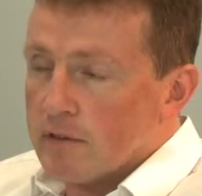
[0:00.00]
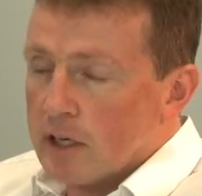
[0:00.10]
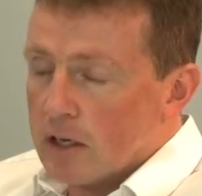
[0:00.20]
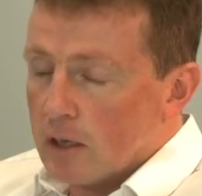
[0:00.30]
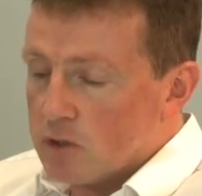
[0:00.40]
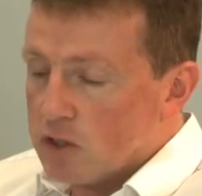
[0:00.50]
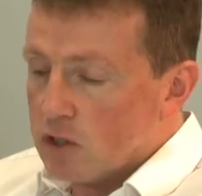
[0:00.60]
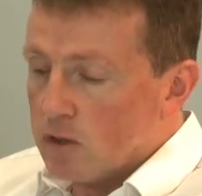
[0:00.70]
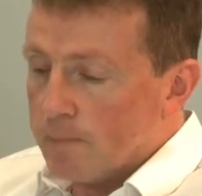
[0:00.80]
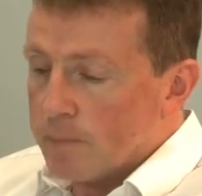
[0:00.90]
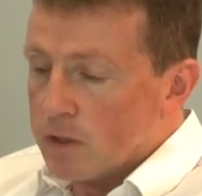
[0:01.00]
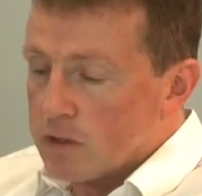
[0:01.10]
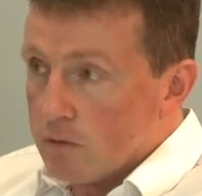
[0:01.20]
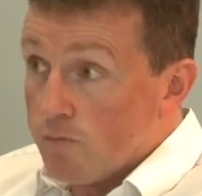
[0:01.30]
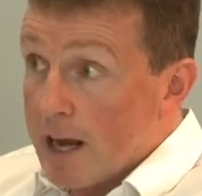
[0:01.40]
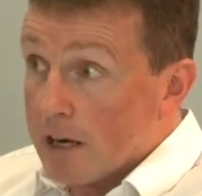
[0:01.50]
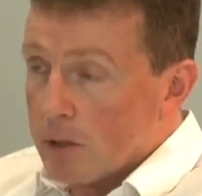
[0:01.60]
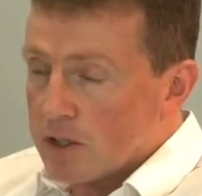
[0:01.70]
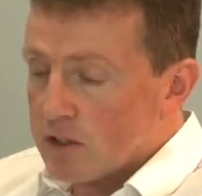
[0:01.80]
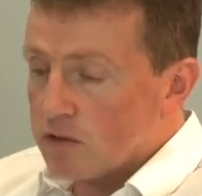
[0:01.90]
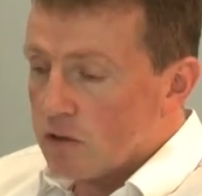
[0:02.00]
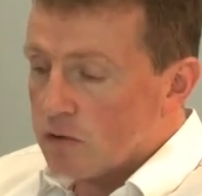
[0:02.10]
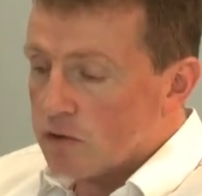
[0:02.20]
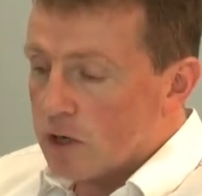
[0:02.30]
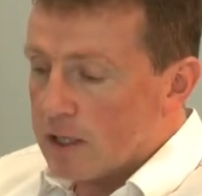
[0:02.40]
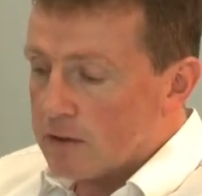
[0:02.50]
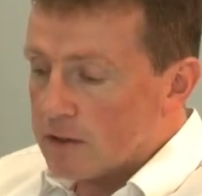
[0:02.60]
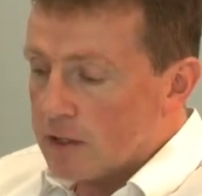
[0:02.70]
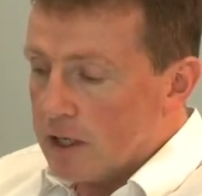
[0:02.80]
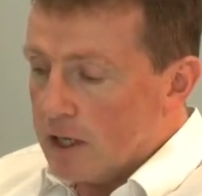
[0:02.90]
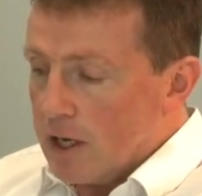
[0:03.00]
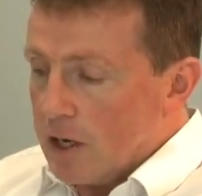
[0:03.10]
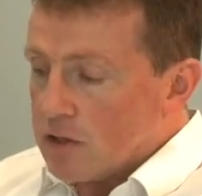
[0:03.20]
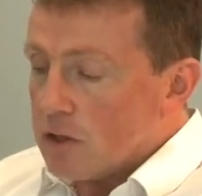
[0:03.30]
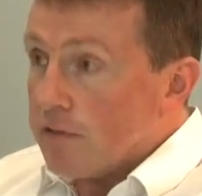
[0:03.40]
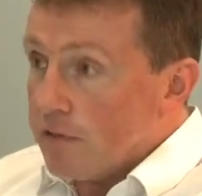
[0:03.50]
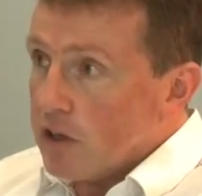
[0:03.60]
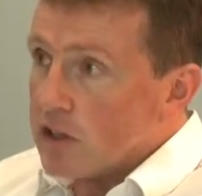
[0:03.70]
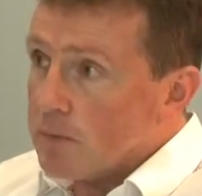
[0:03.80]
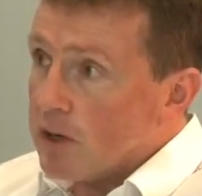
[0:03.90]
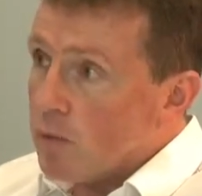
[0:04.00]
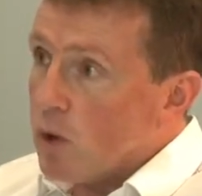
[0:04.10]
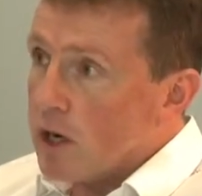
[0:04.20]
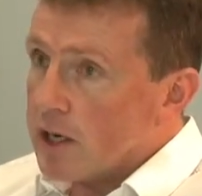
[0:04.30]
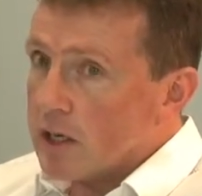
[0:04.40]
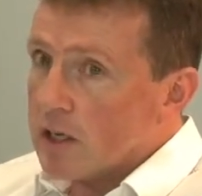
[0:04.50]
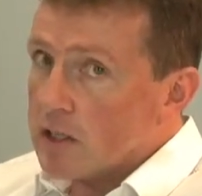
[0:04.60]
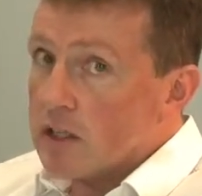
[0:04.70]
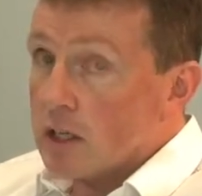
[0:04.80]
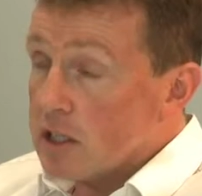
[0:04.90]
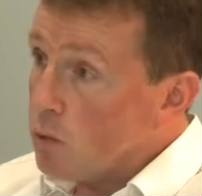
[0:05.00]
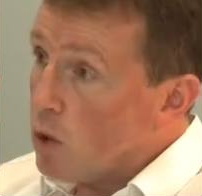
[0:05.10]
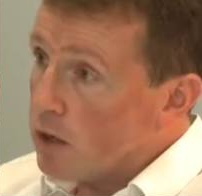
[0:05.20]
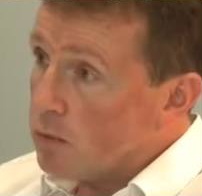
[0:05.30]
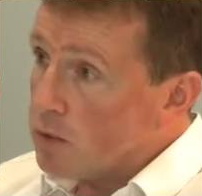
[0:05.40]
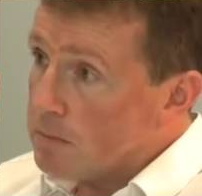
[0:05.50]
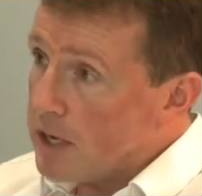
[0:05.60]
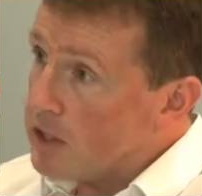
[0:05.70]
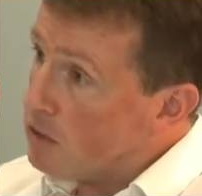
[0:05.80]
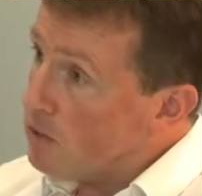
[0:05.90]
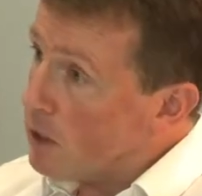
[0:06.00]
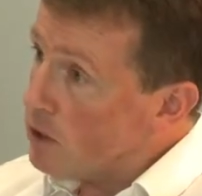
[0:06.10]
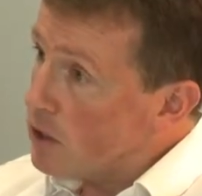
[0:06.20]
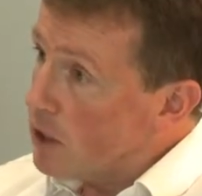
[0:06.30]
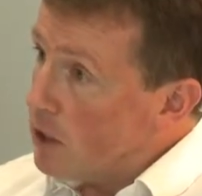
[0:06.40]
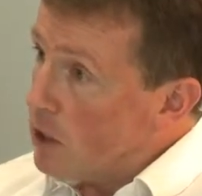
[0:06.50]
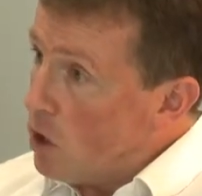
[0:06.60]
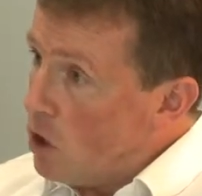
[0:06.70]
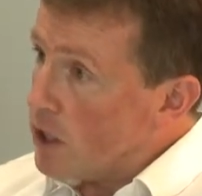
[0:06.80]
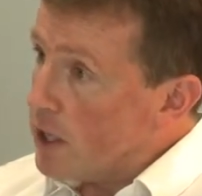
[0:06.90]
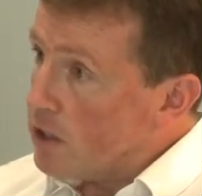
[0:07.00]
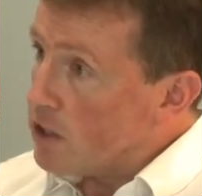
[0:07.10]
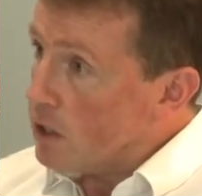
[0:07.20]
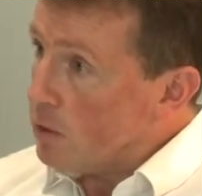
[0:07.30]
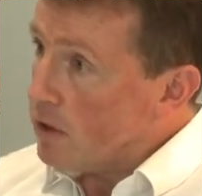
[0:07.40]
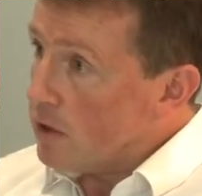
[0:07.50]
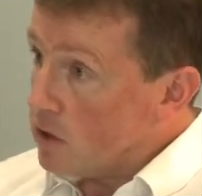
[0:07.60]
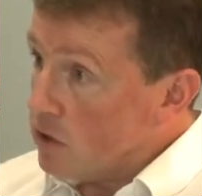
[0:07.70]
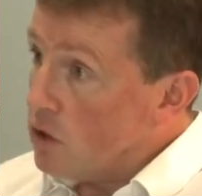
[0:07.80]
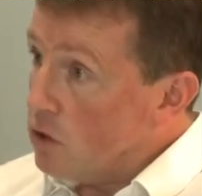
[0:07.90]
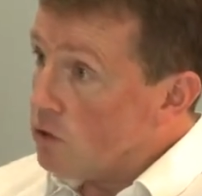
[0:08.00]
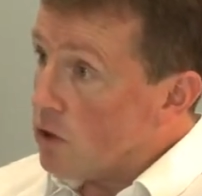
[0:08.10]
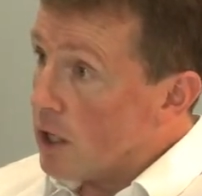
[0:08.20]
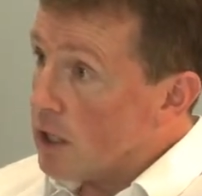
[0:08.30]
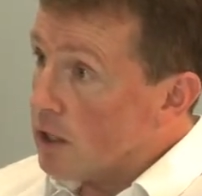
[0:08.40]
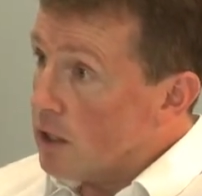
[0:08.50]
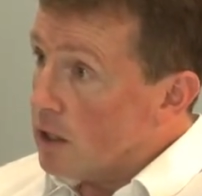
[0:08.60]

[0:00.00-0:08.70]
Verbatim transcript: Vietnam to do, so randomized controlled trials. So the first bit of work in 1991 was based around looking to see whether this new drug